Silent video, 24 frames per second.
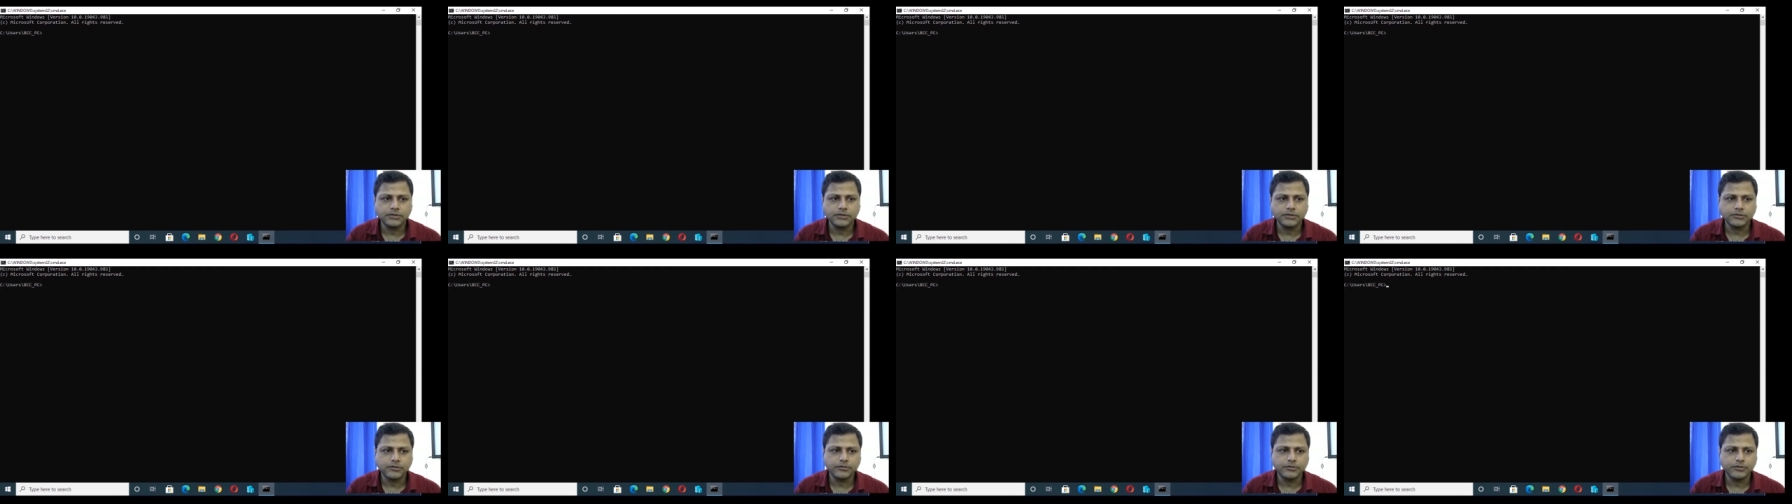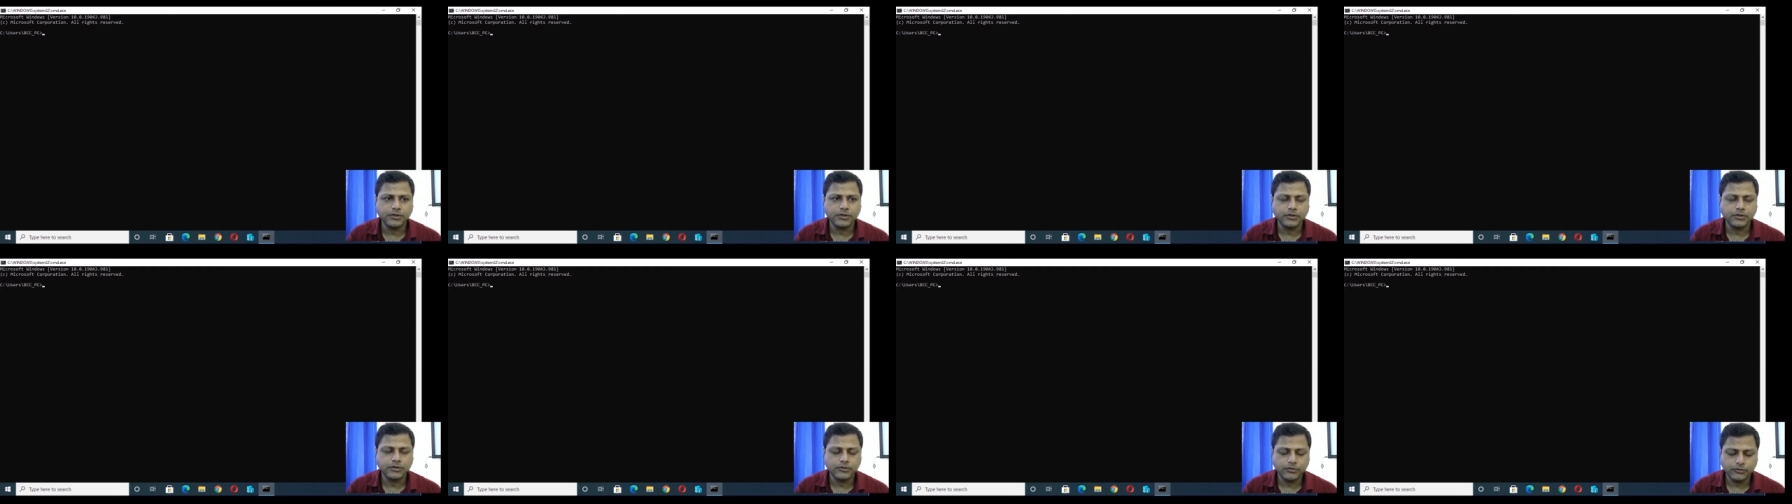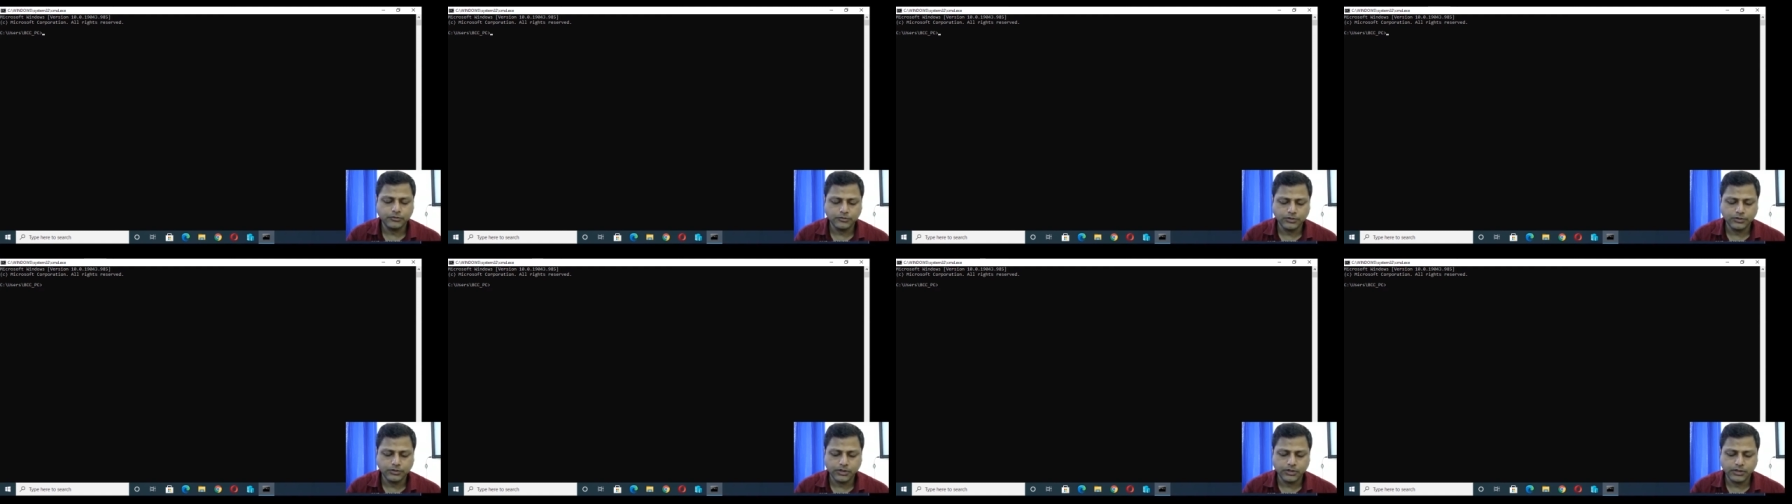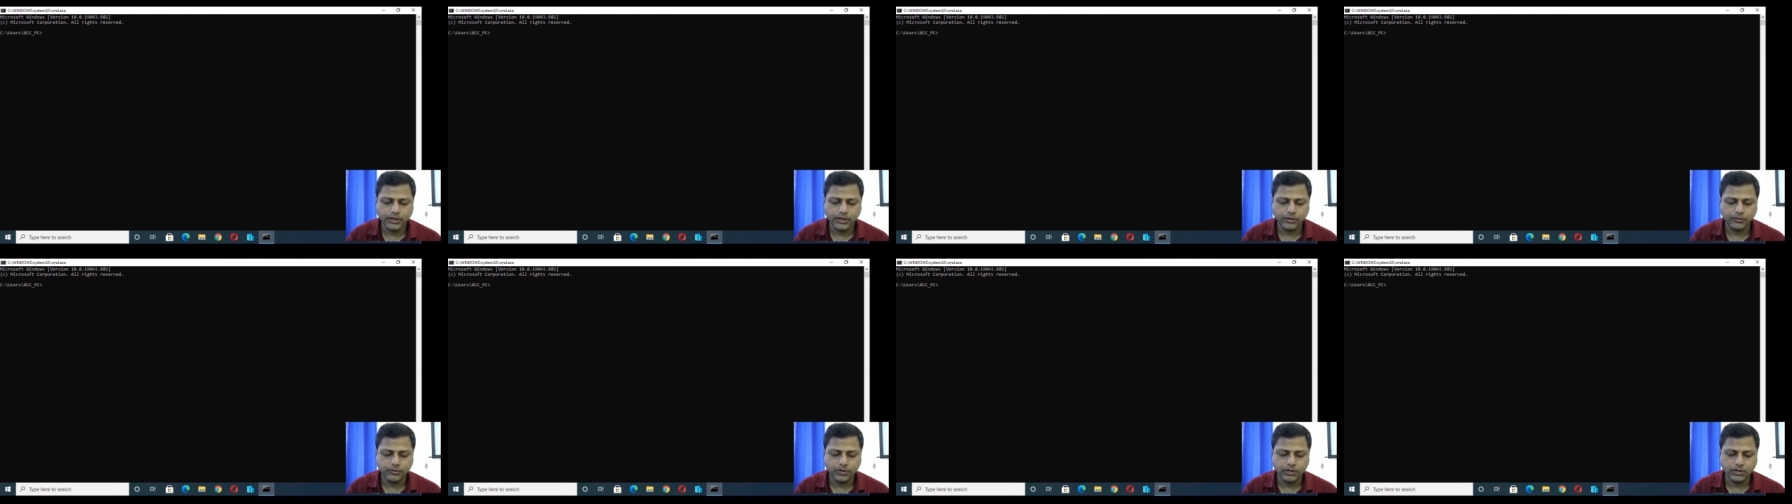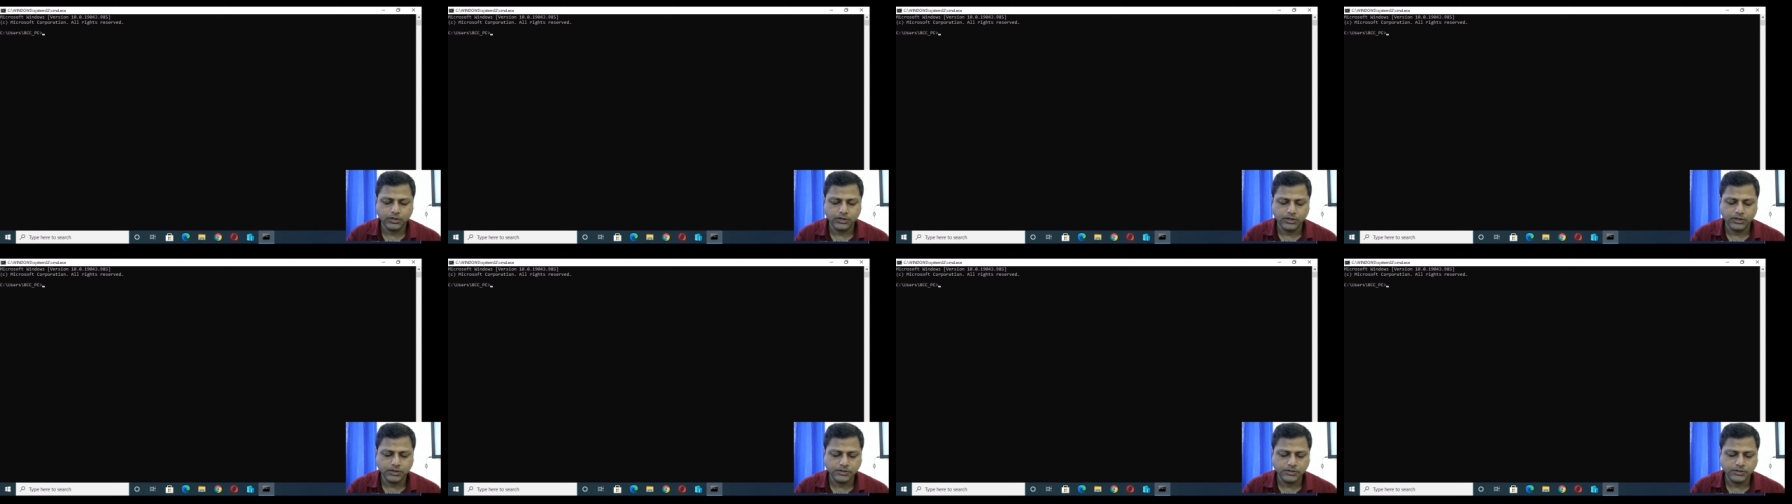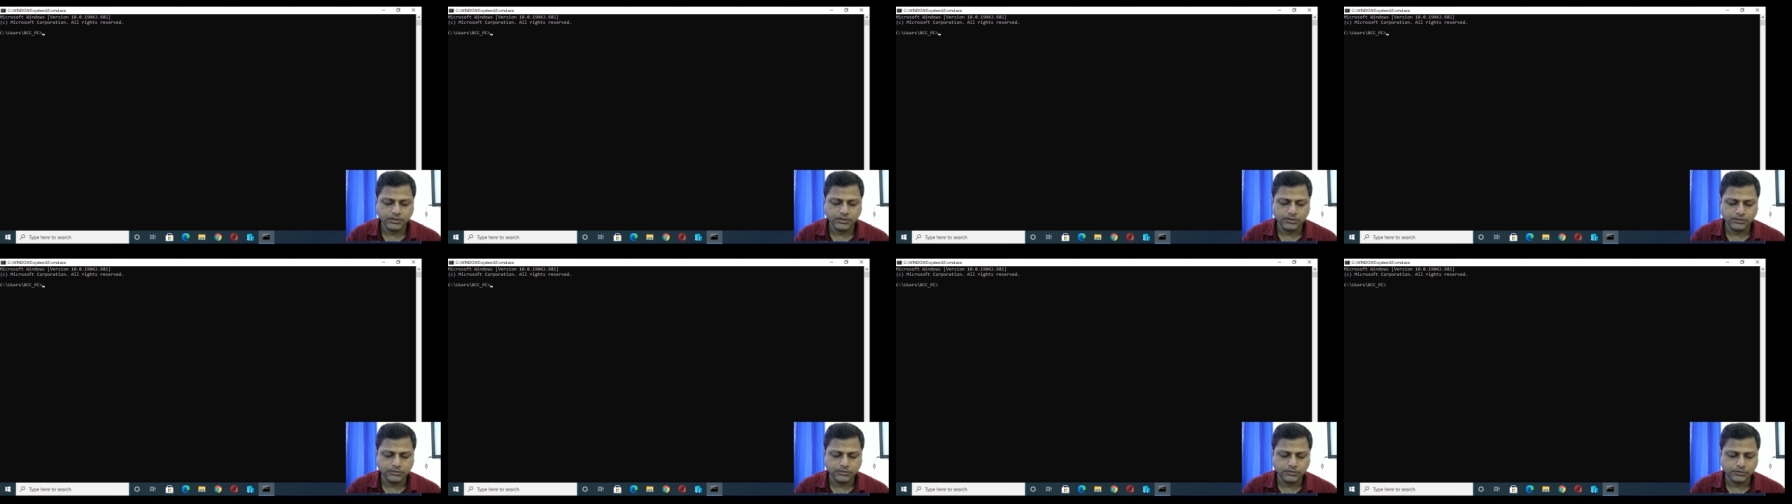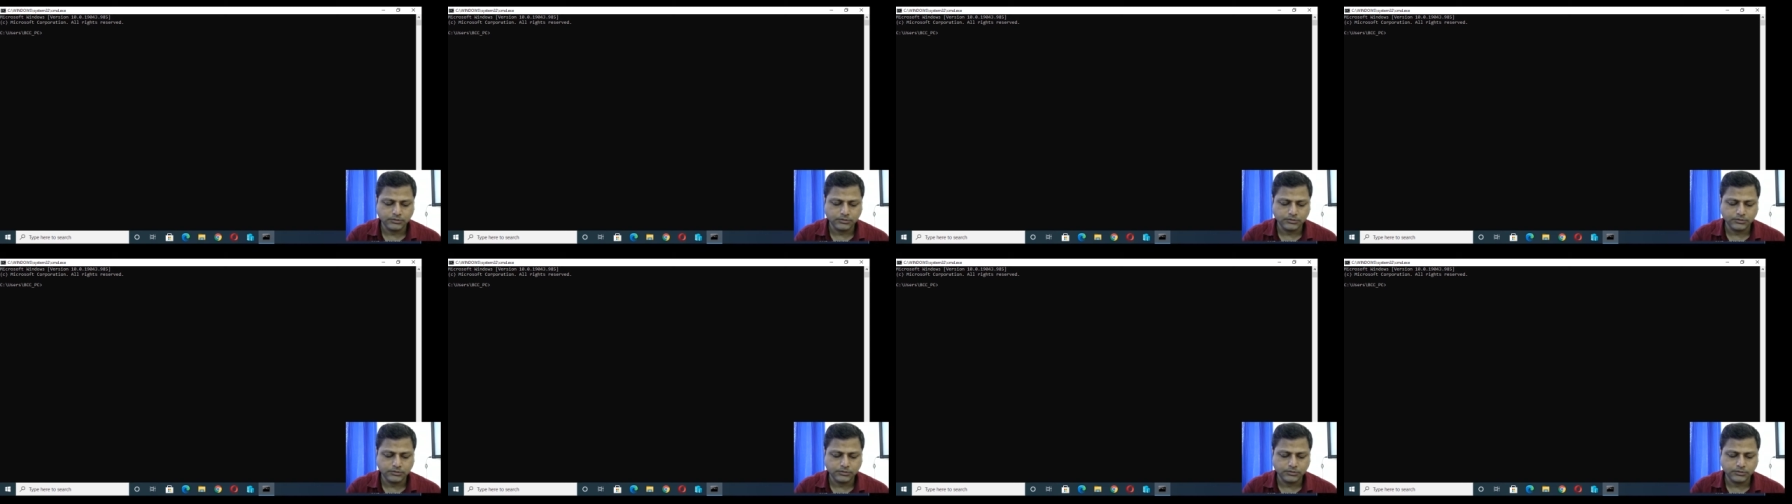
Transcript: So we'll go to the network connections.